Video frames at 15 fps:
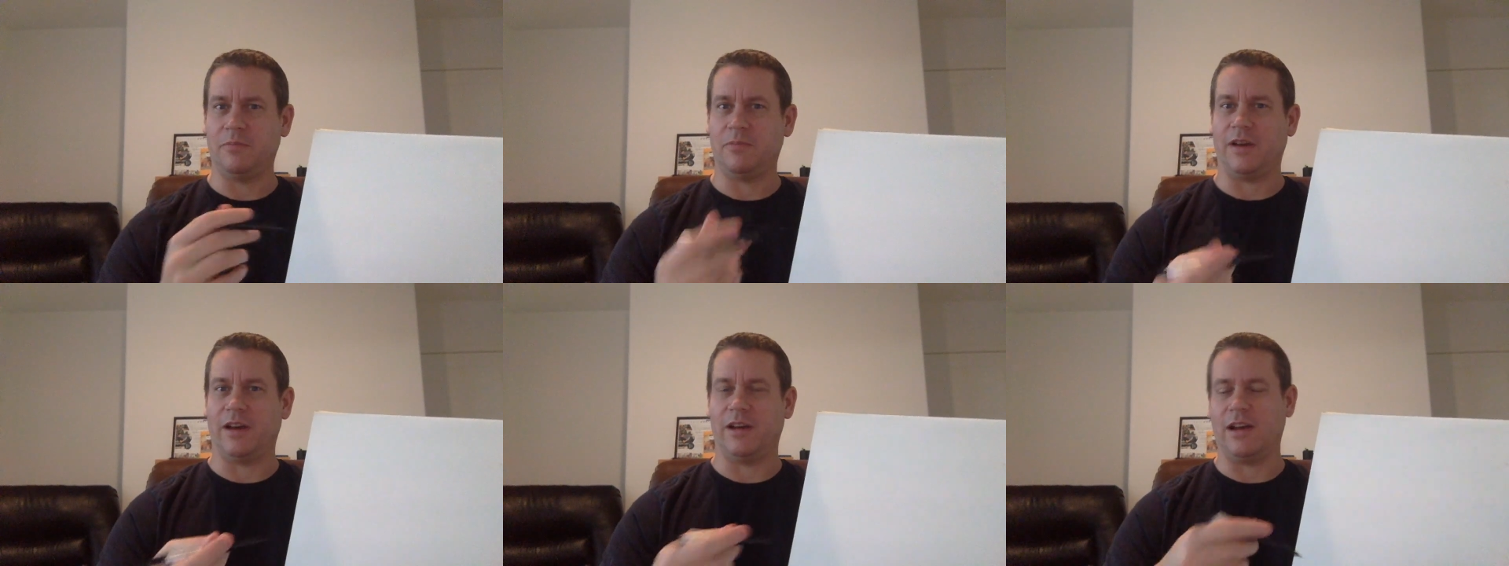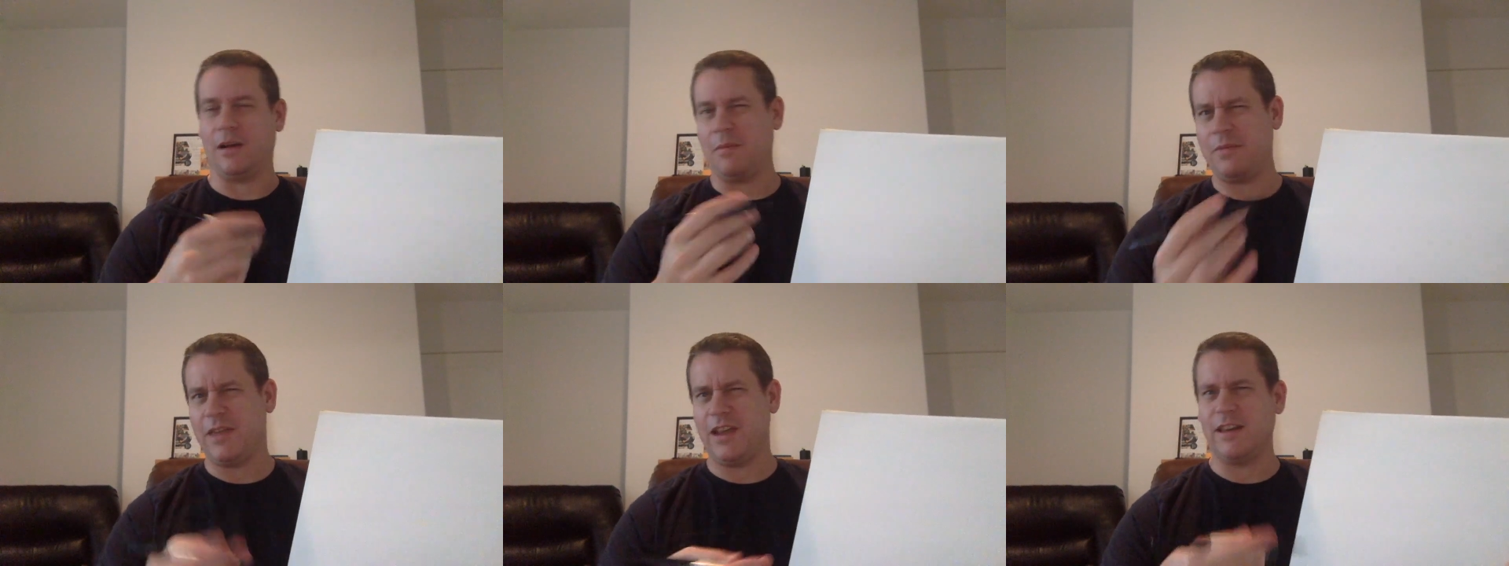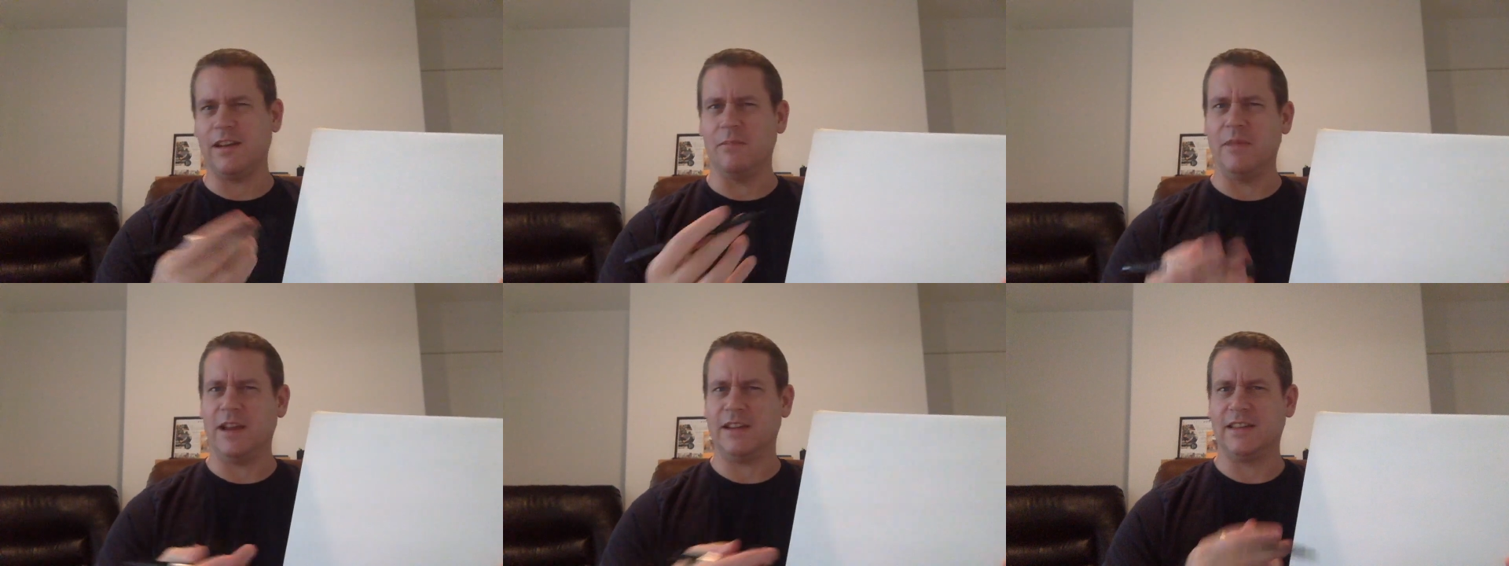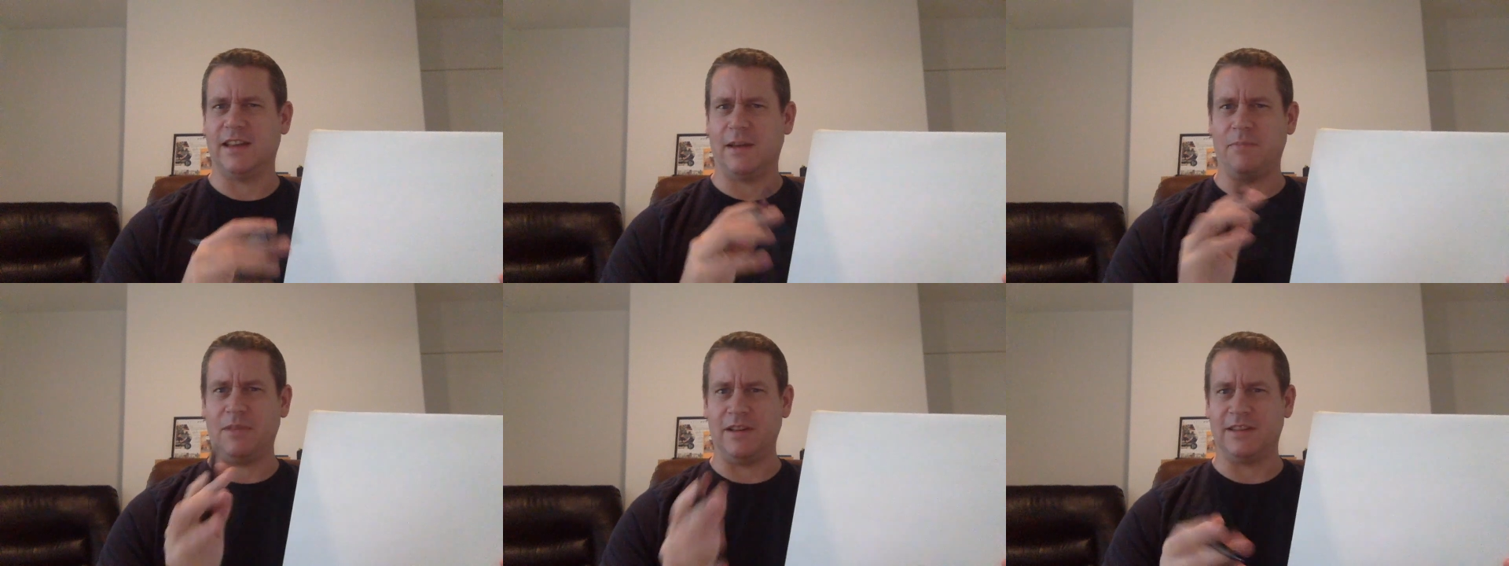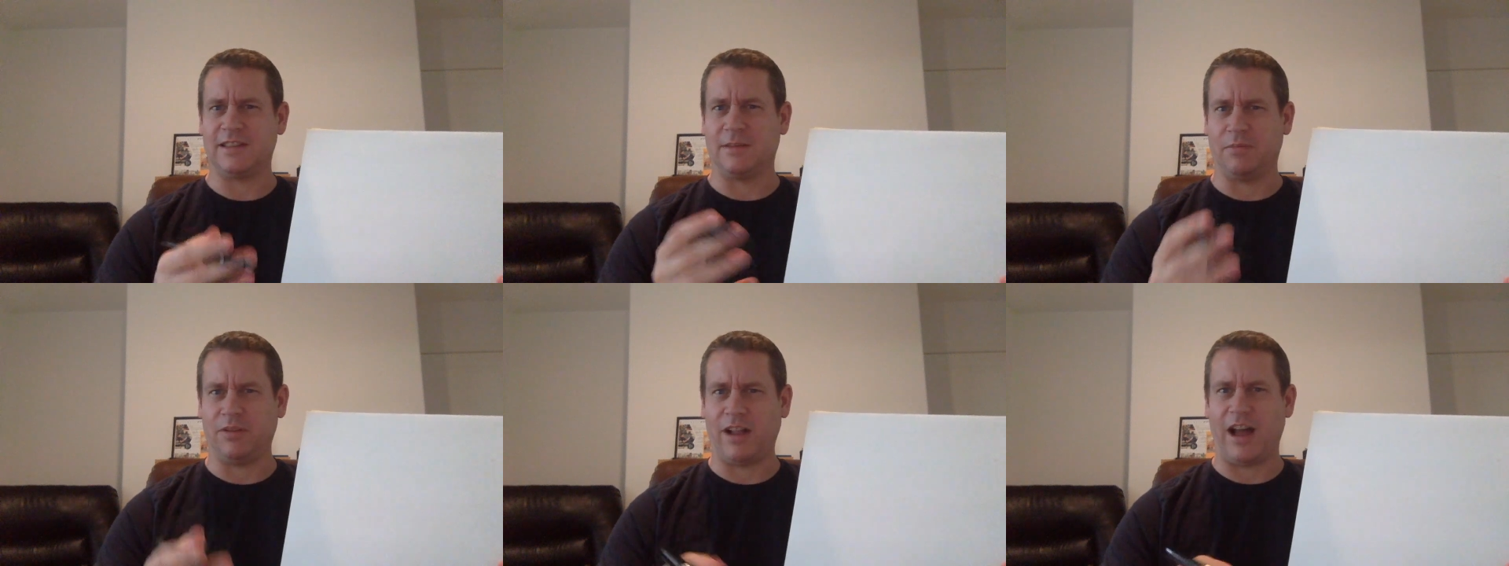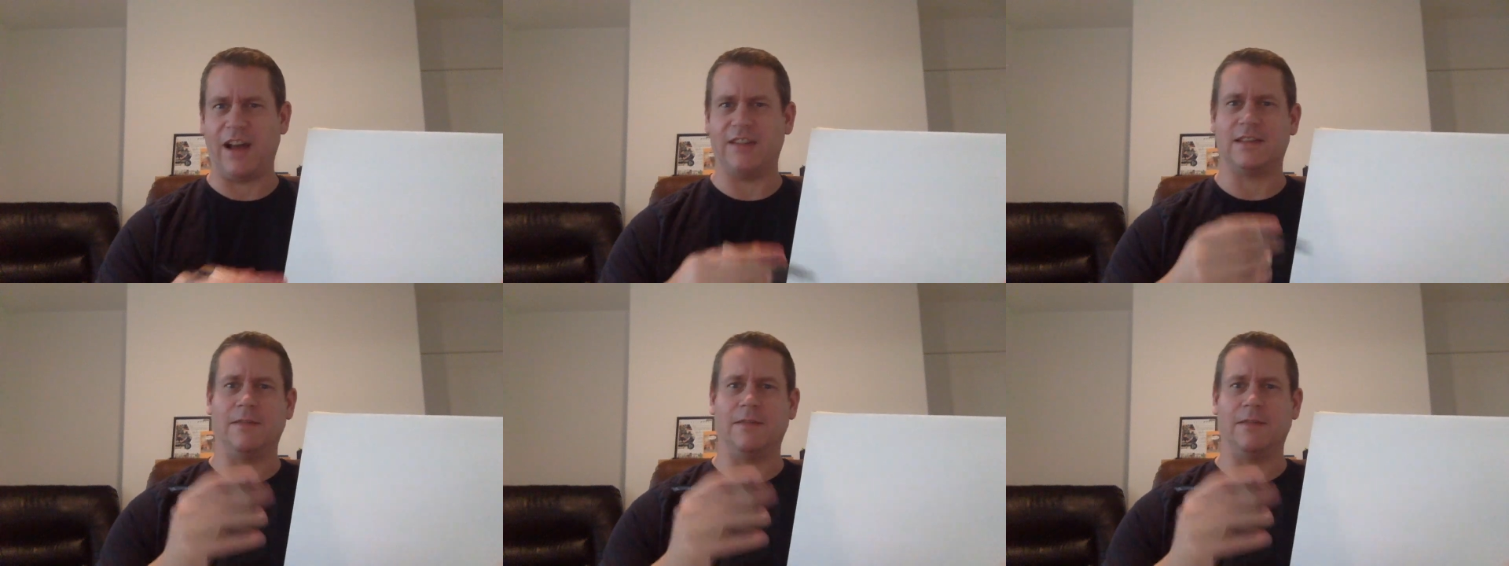but I'm thinking of mixing up these supplies.